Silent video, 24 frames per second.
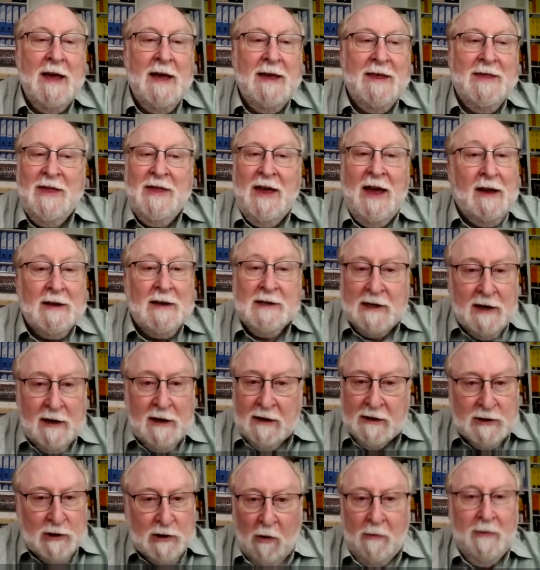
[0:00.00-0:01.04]
they are still
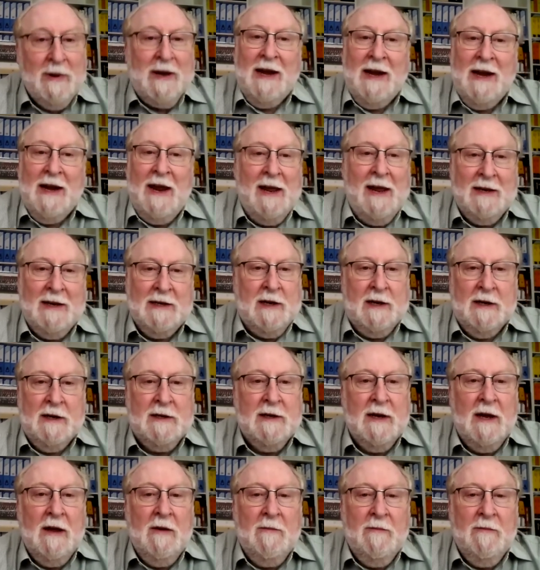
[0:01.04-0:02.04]
dominated